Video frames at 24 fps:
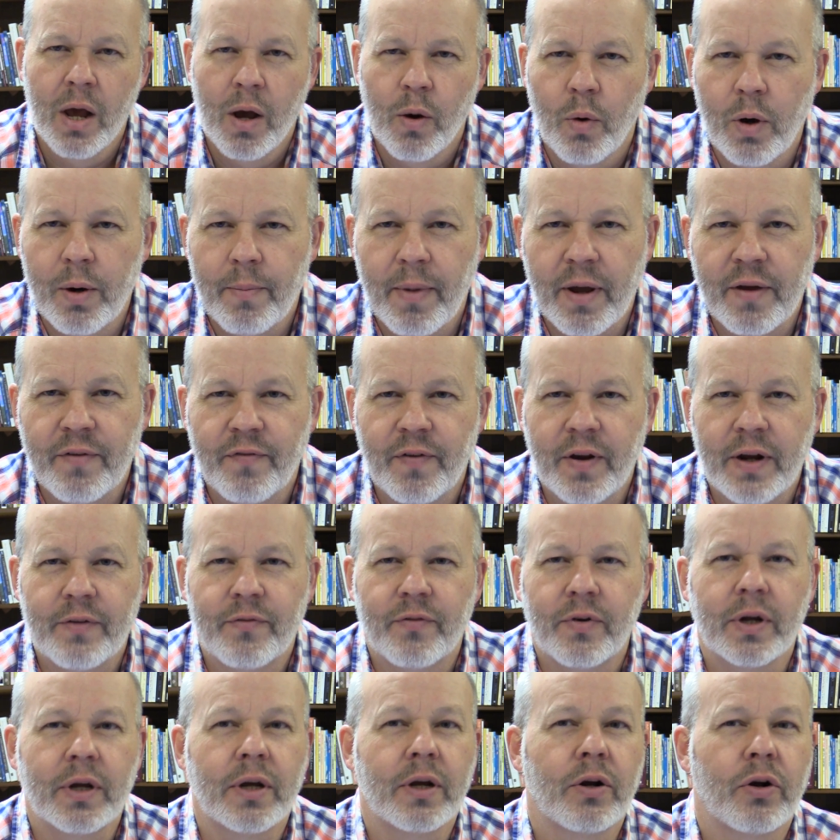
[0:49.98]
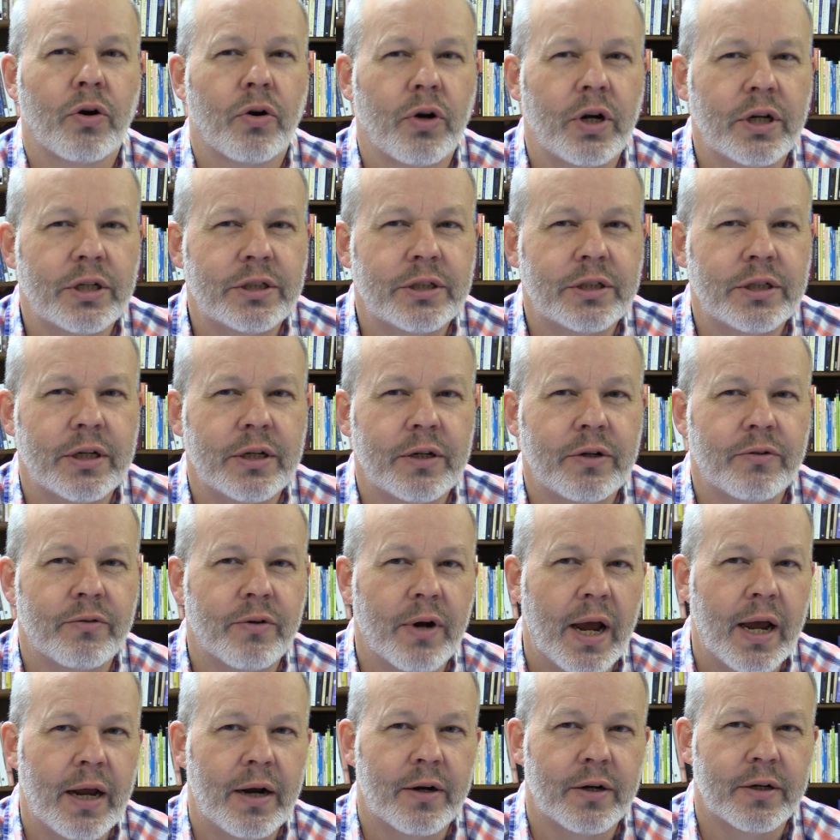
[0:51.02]
One of my favorite Christian
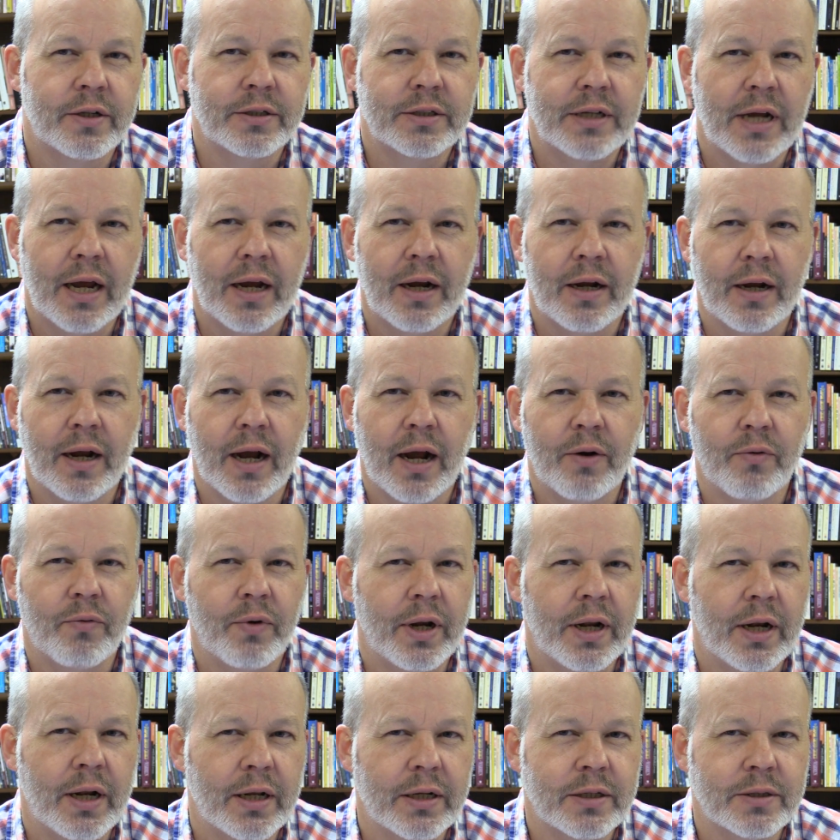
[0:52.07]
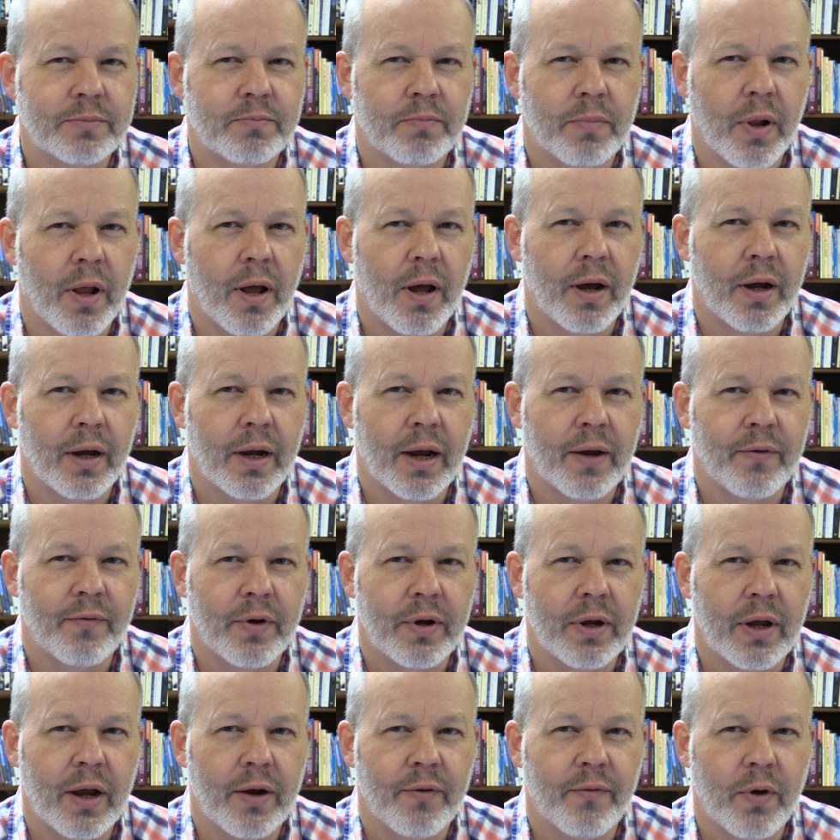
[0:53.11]
writers, I read his blog
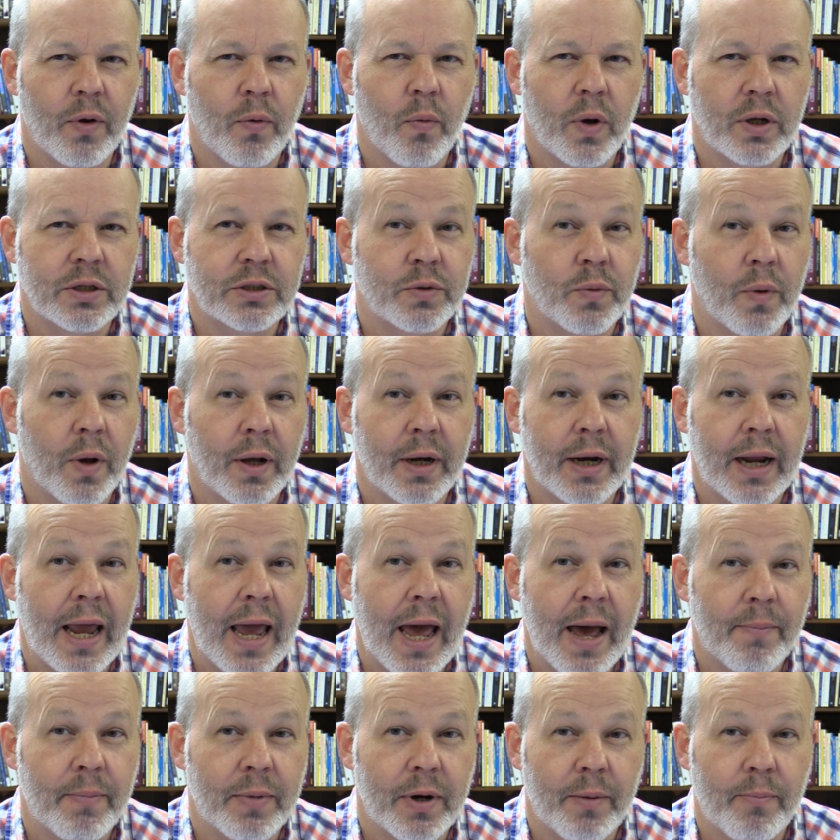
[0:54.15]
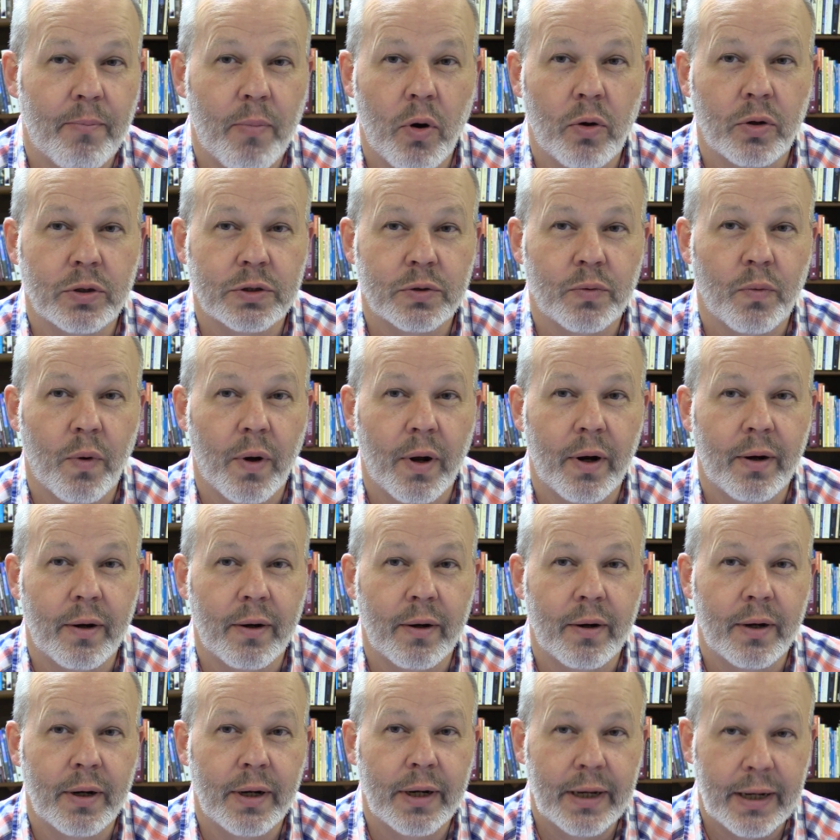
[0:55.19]
every once in a while, and he happened to post
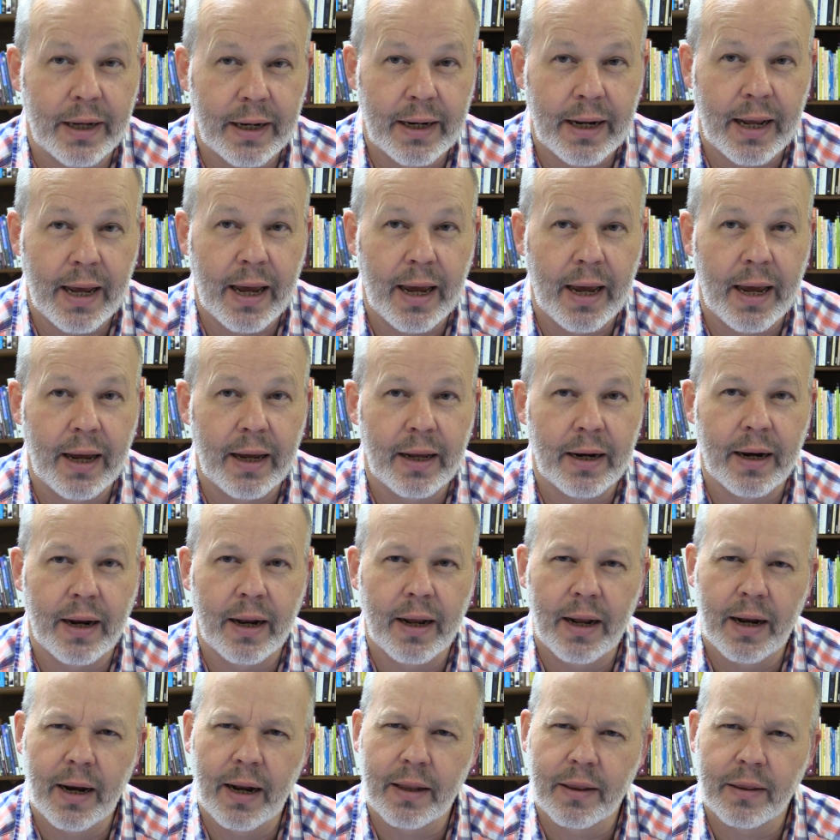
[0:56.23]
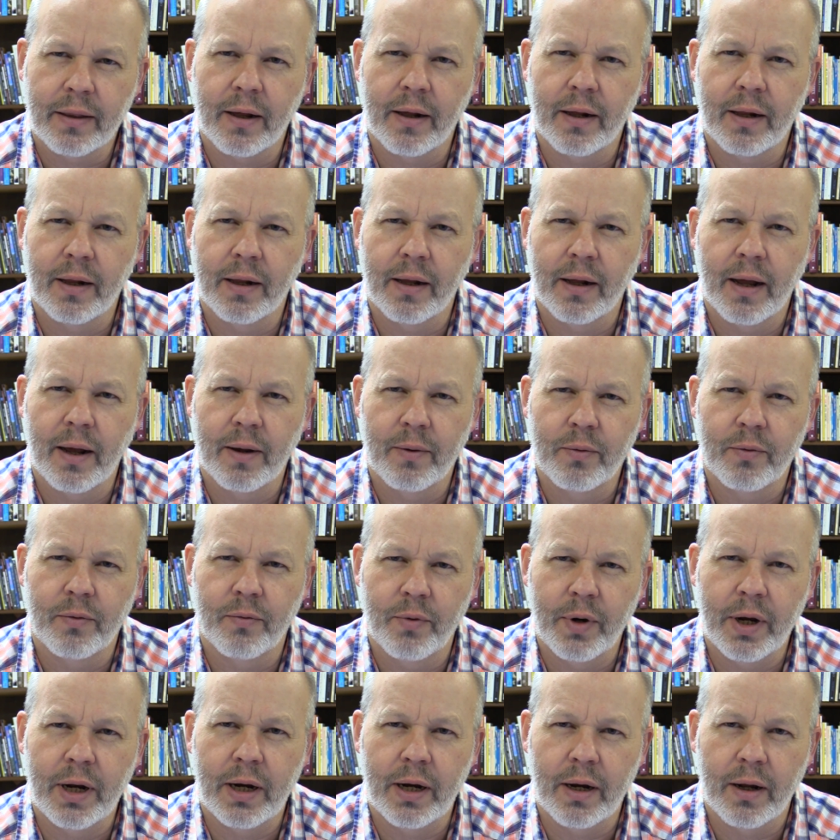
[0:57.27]
one today, and I thought I'd
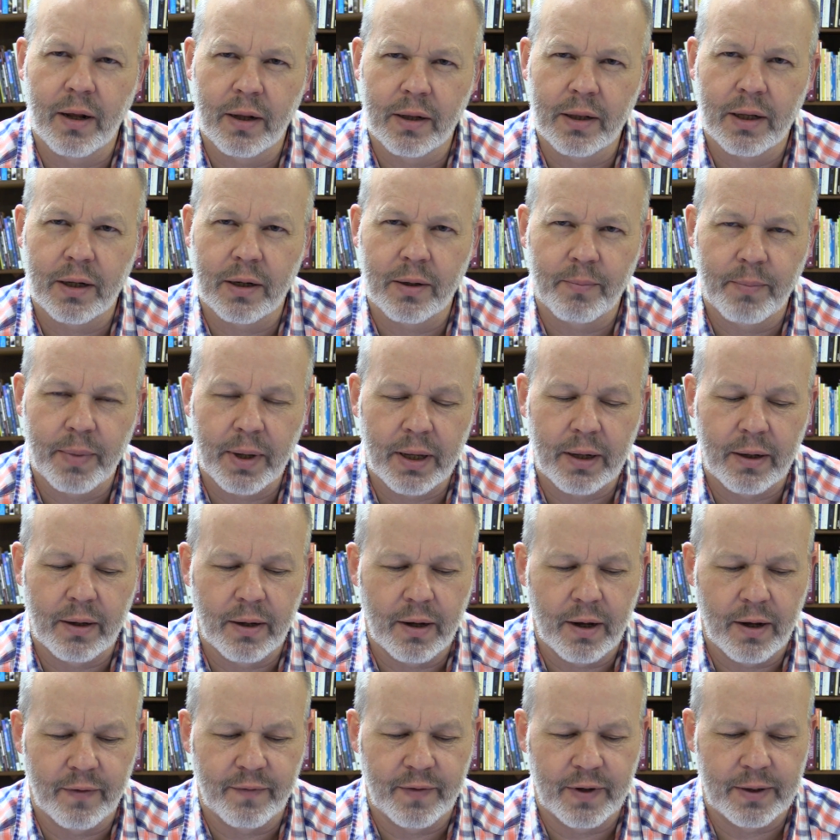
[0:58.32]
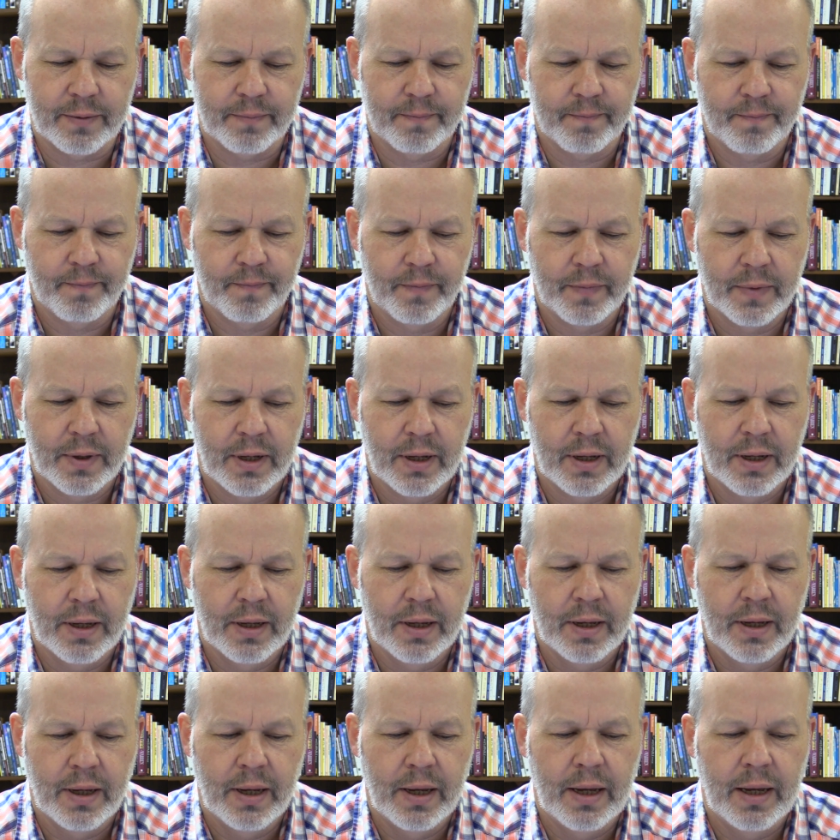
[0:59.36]
read a little bit of it.
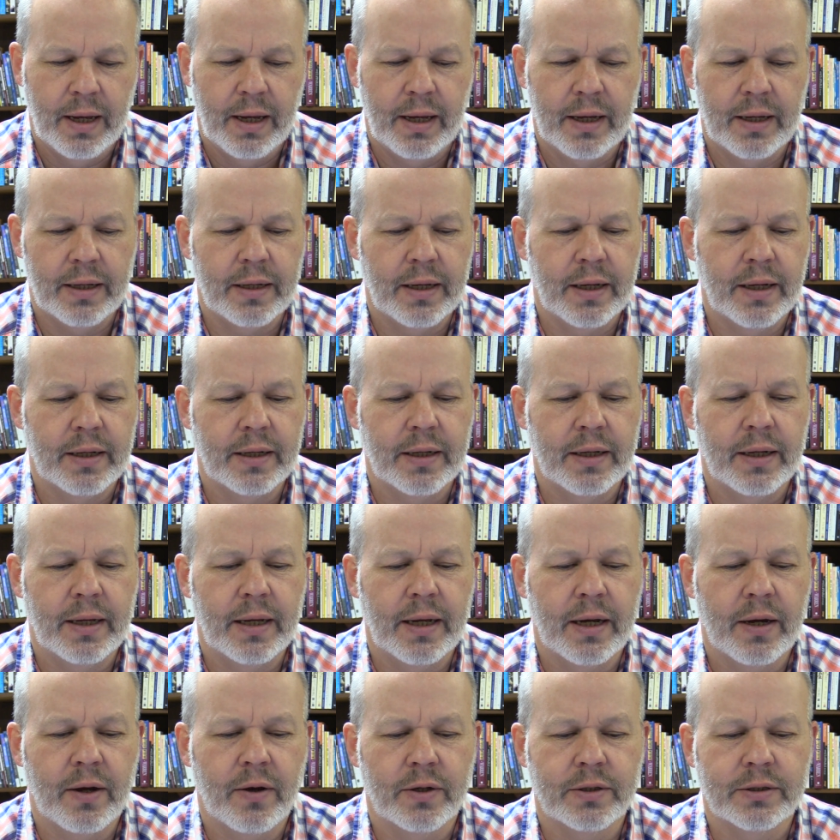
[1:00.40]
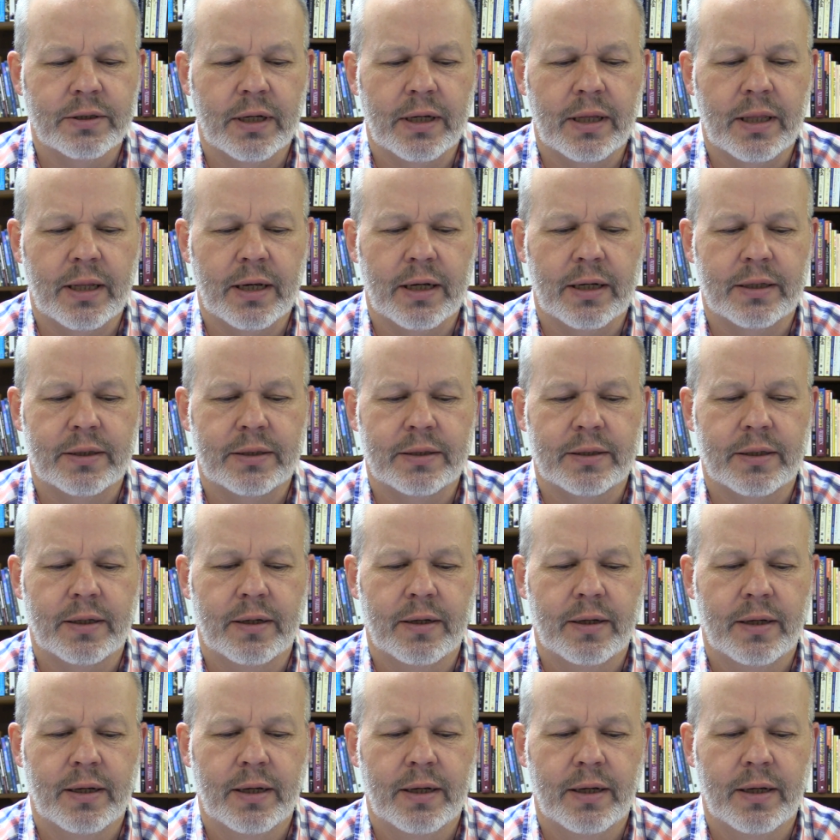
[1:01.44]
It goes like this.